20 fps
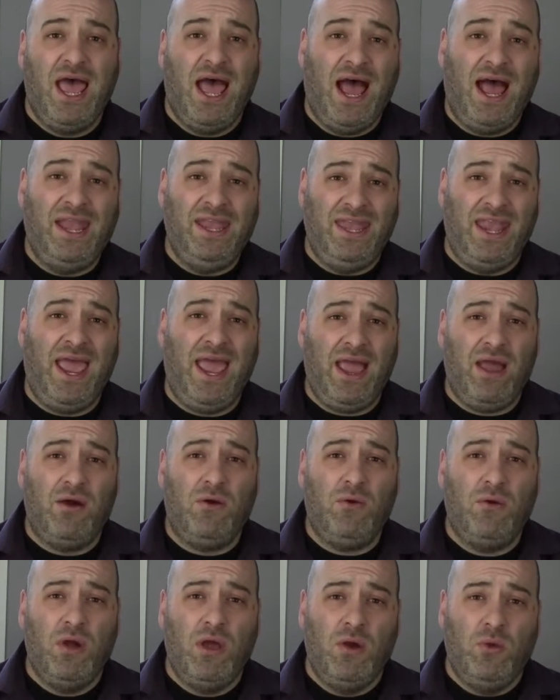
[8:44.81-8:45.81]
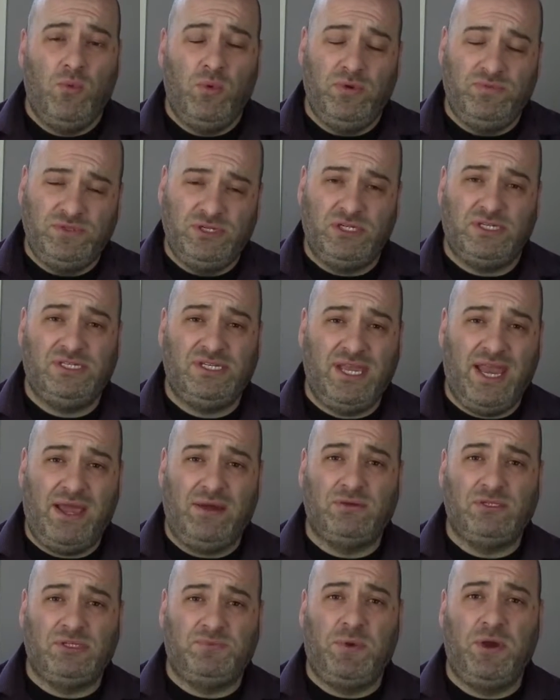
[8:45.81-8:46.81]
And now we've just now
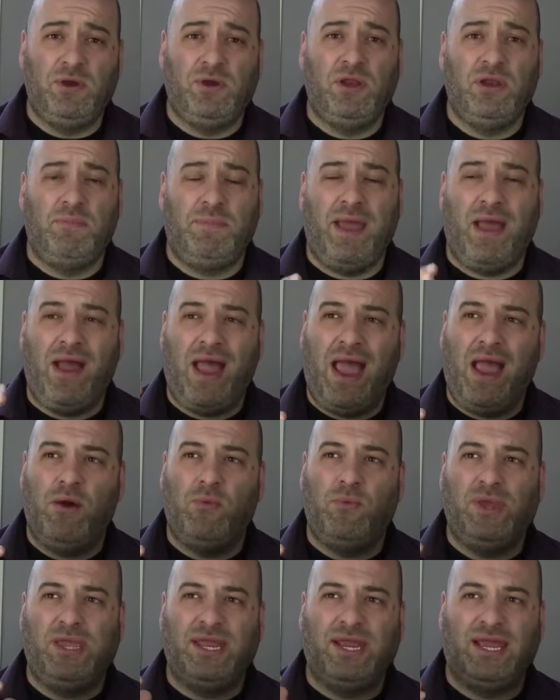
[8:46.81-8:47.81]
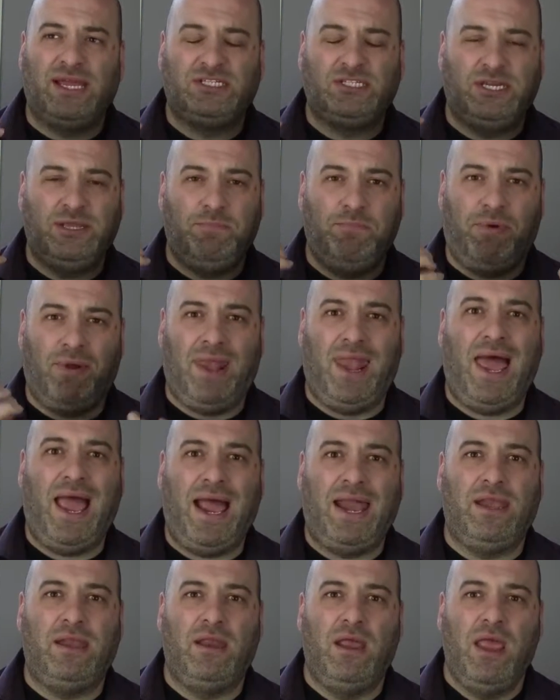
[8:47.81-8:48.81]
spoken about how we can actually
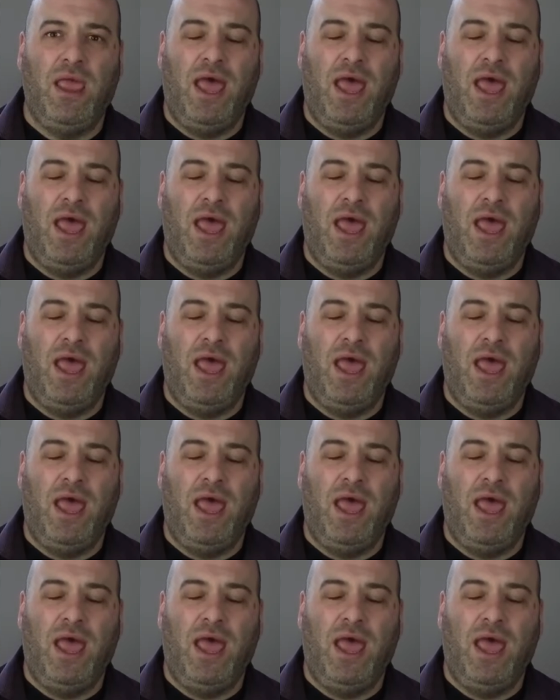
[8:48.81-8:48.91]
plan